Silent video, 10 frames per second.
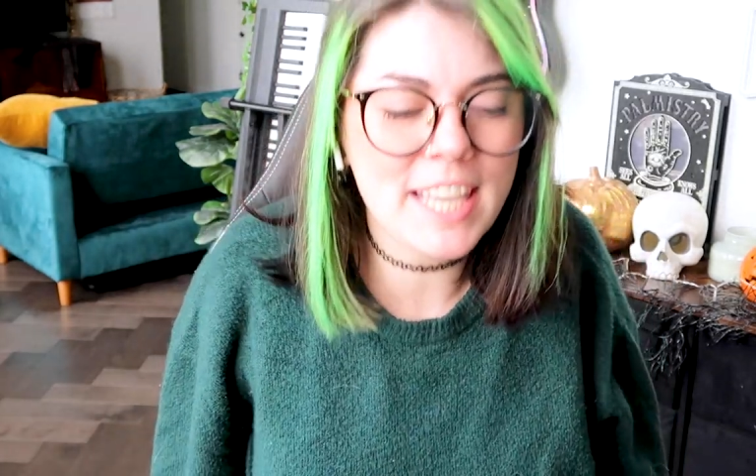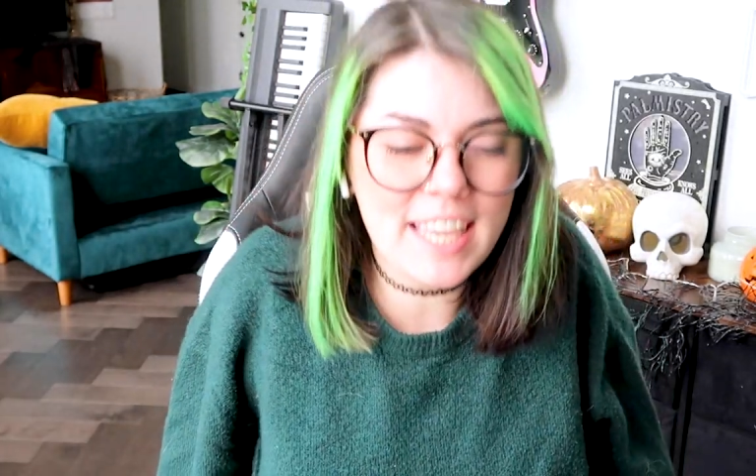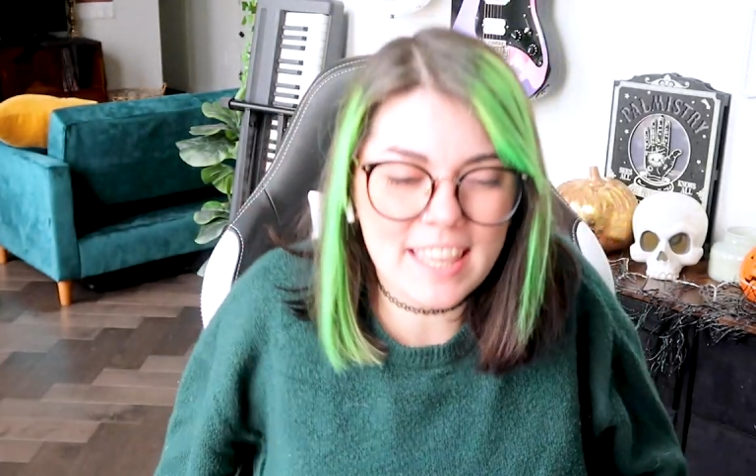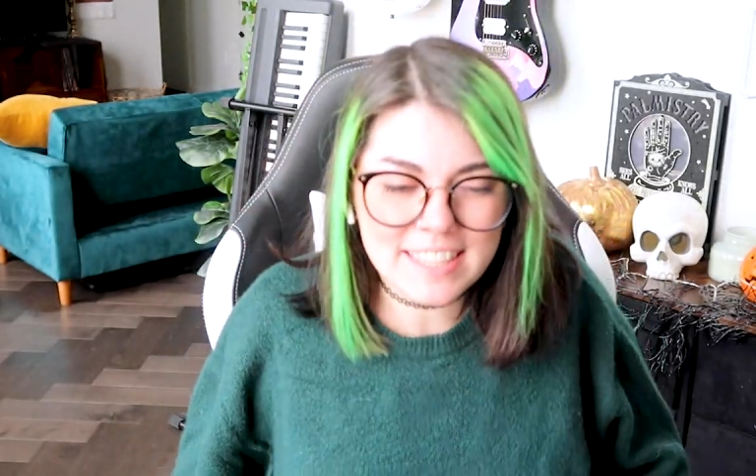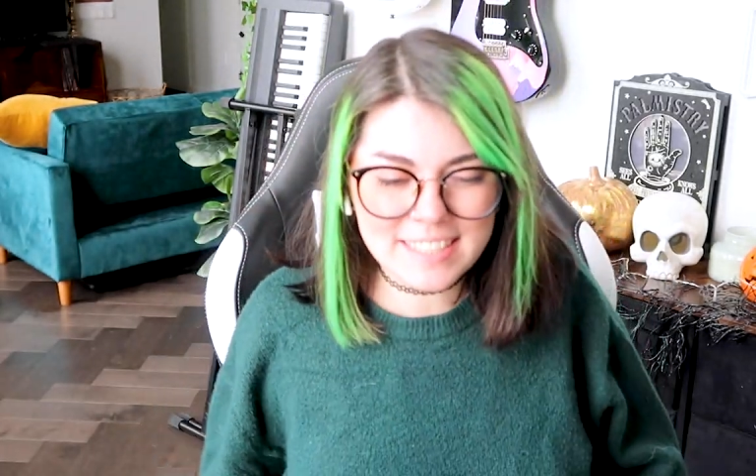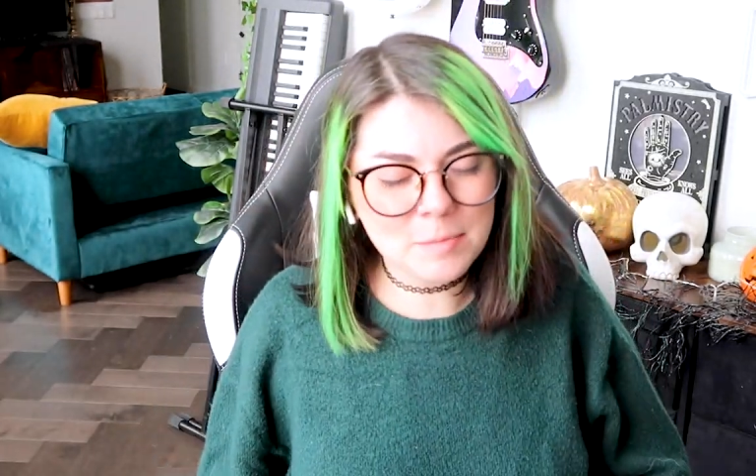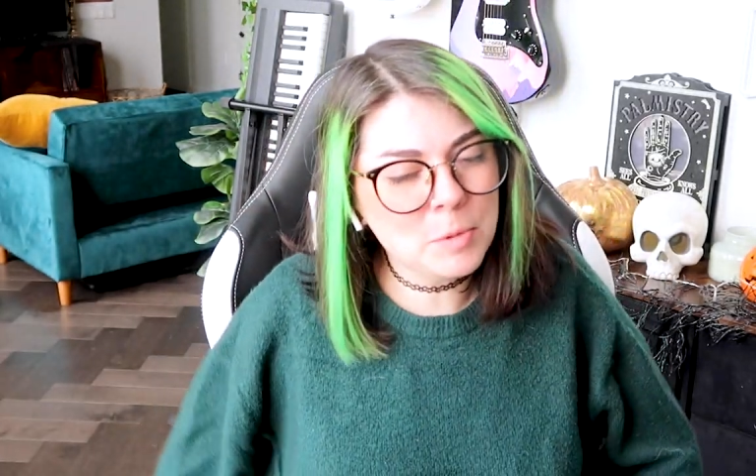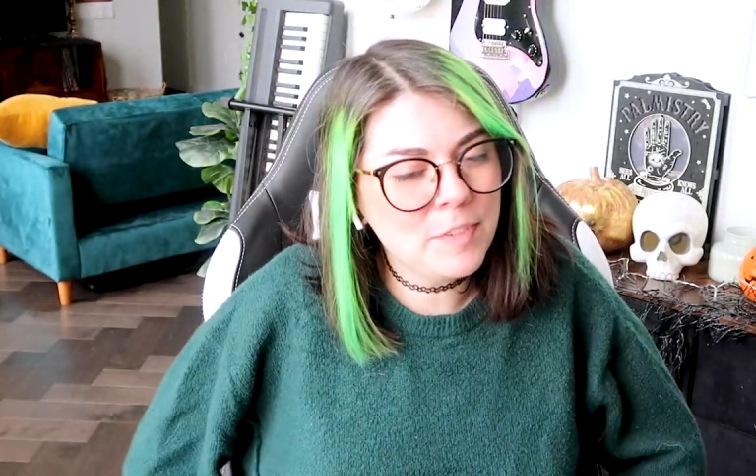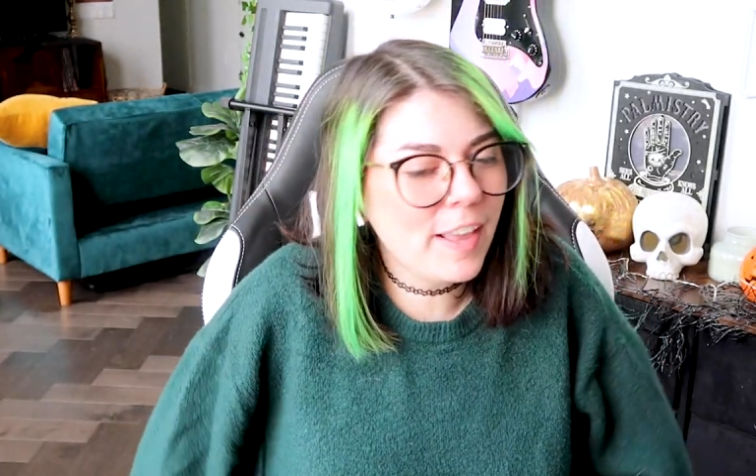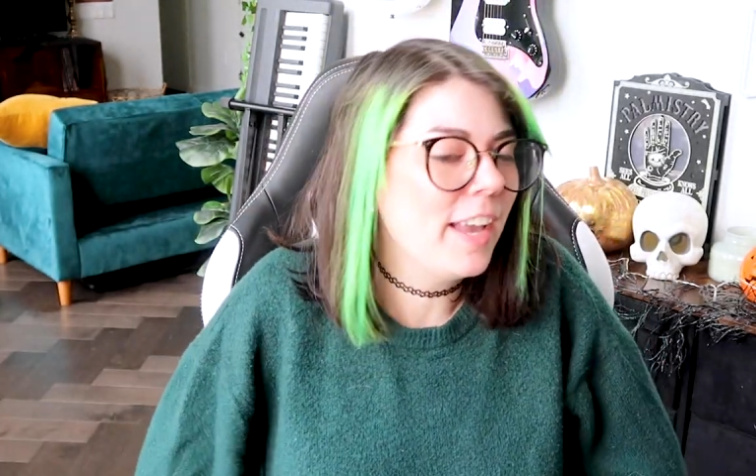like, this is
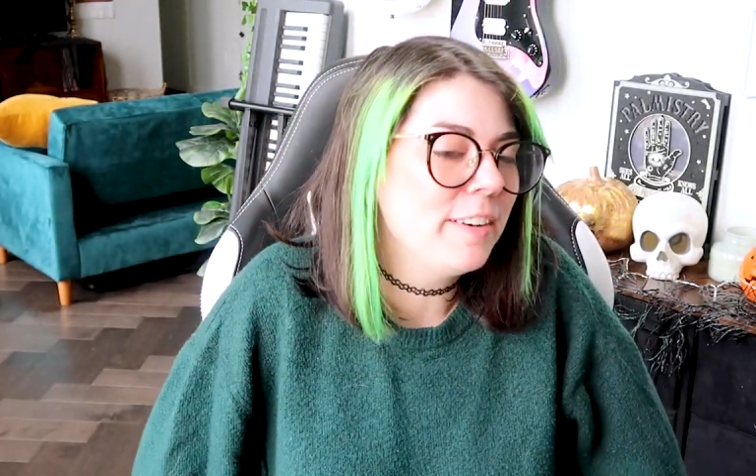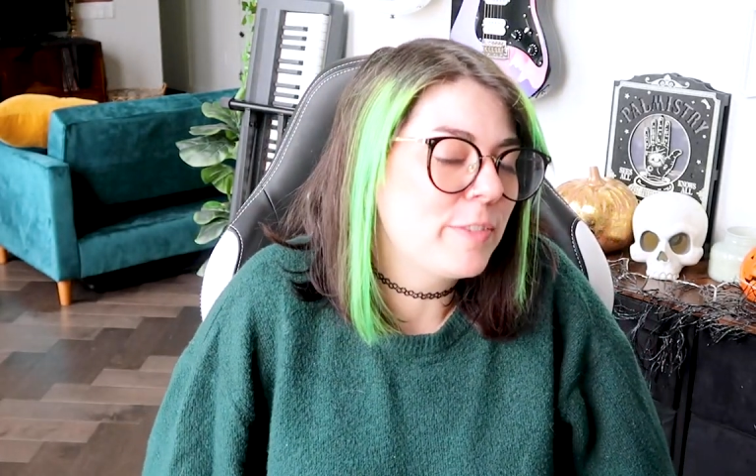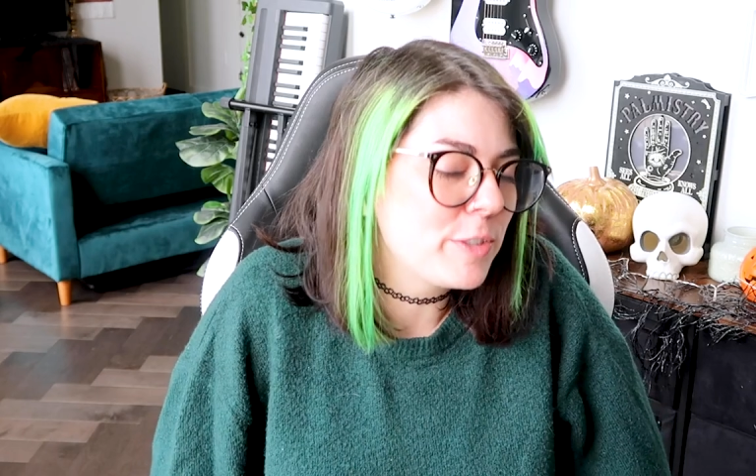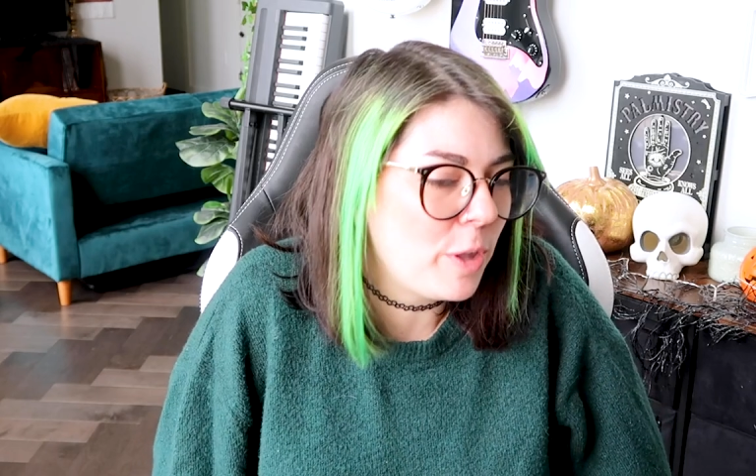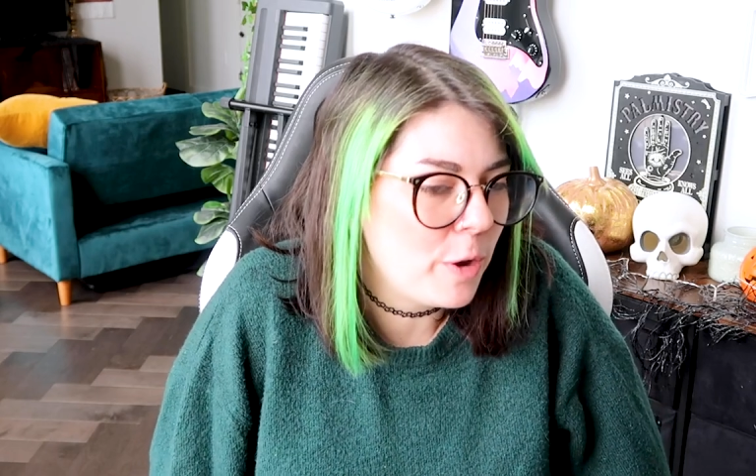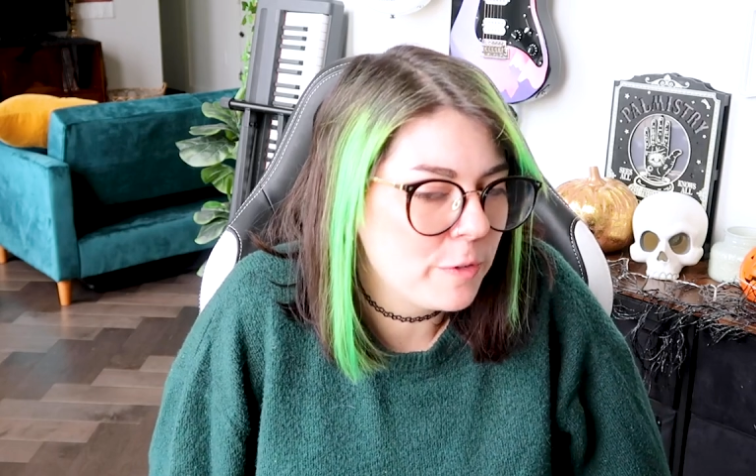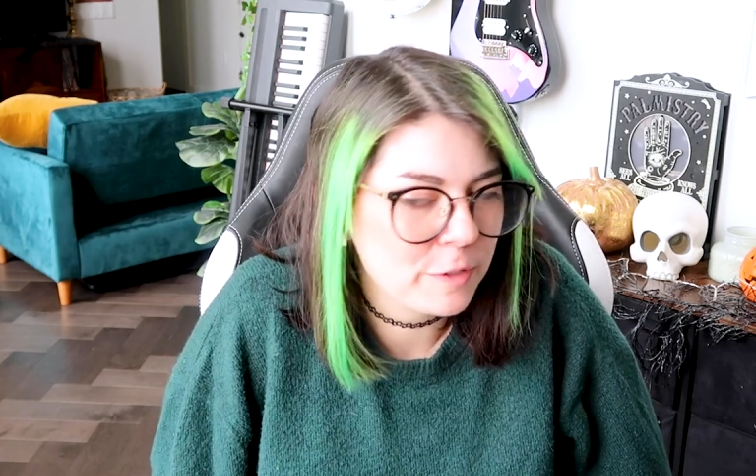moving kind of slow